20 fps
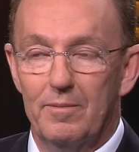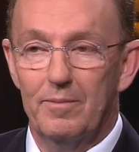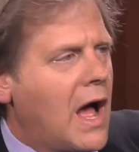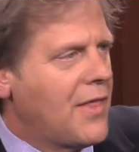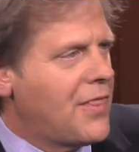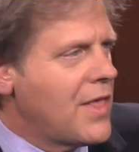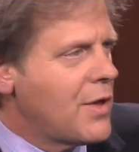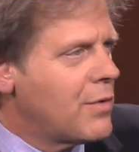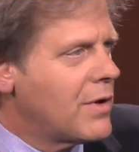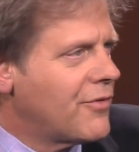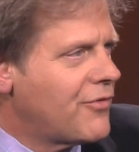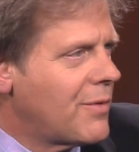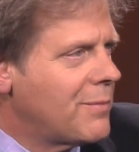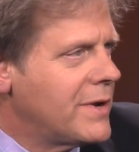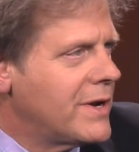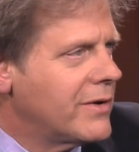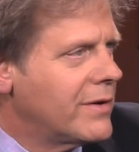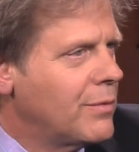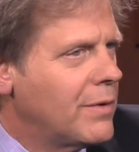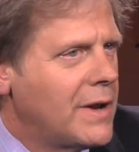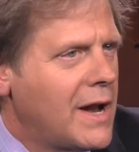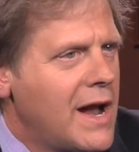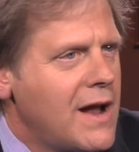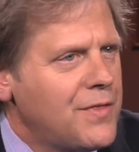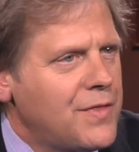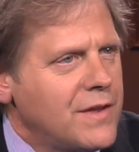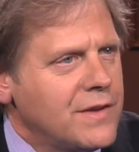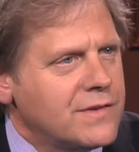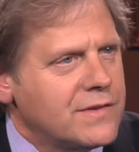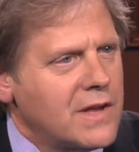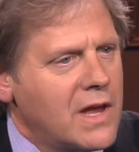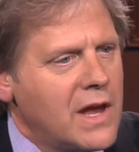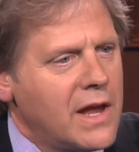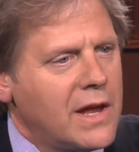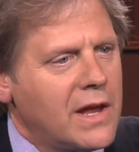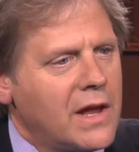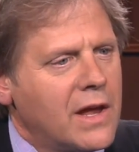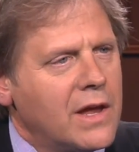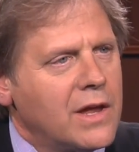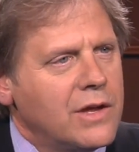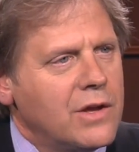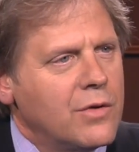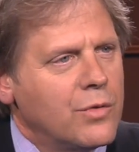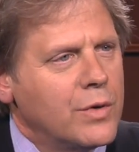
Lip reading: I think if I'm hearing what Anthony's saying, you